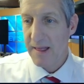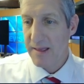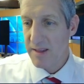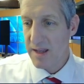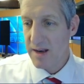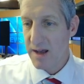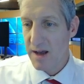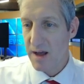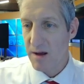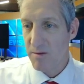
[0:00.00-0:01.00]
and then
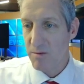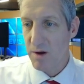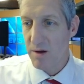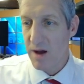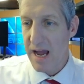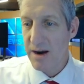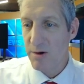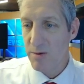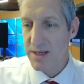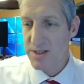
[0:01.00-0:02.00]
uh, a, a,
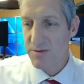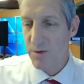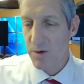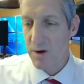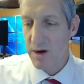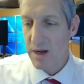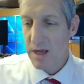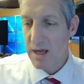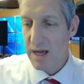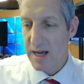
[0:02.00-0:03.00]
higher risk for
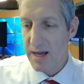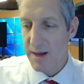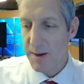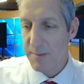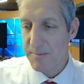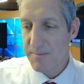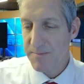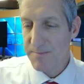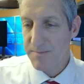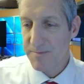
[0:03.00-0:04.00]
um,
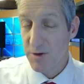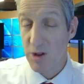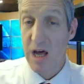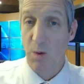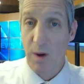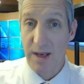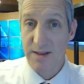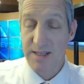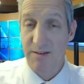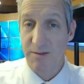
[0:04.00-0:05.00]
for a lot of
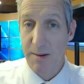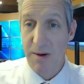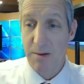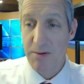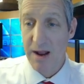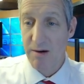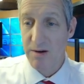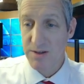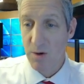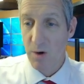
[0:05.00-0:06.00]
wind, 75 mile per
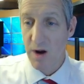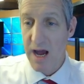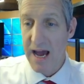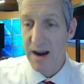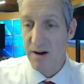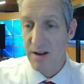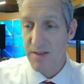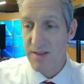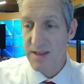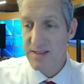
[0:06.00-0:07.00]
hour or higher
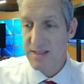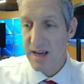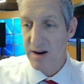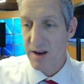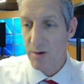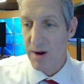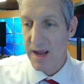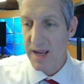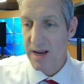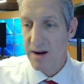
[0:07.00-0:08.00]
in this area
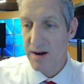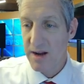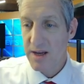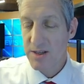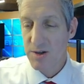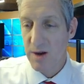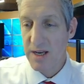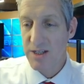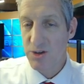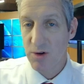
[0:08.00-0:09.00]
right here. So
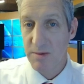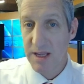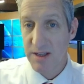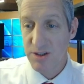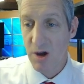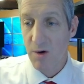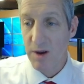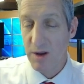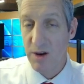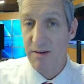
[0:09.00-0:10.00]
any storm that gets
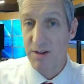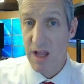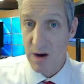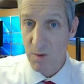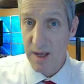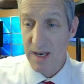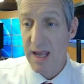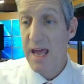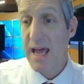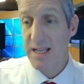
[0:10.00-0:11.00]
going could have a lot of wind
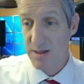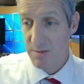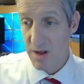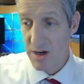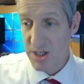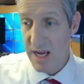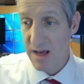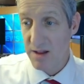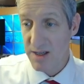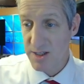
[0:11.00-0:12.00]
and some large
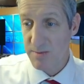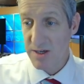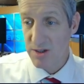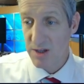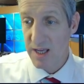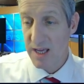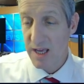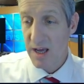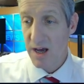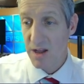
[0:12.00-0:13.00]
hail, especially
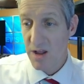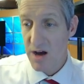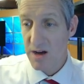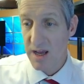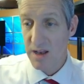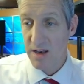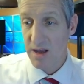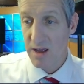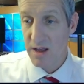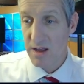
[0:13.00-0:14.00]
along and
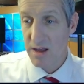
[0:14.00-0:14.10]
uh,